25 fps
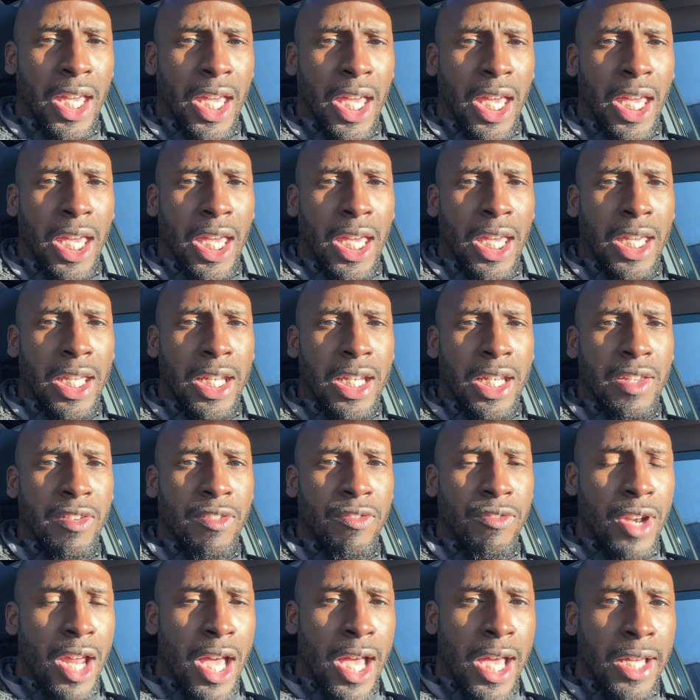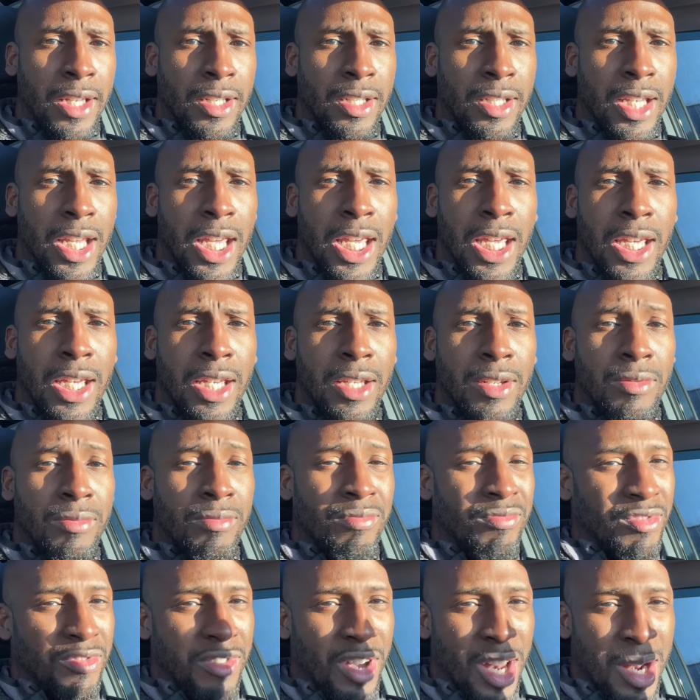And if not, then
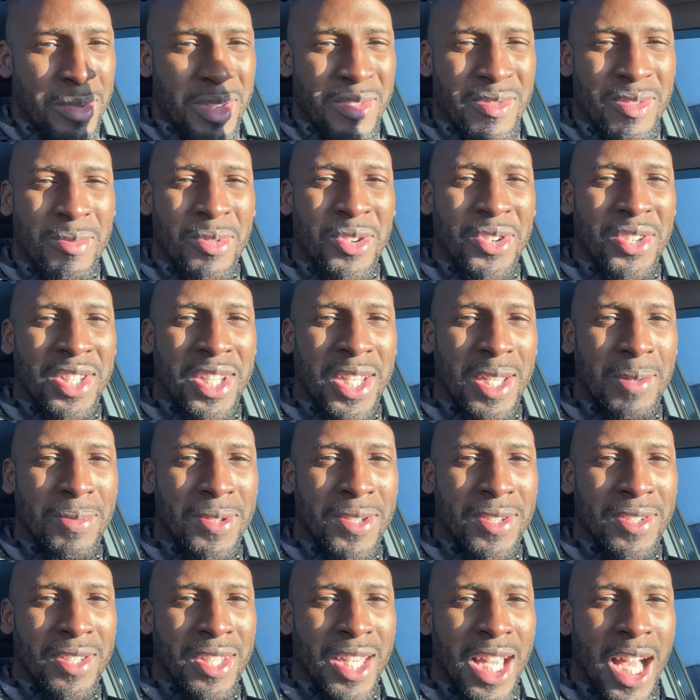follow me for more tips.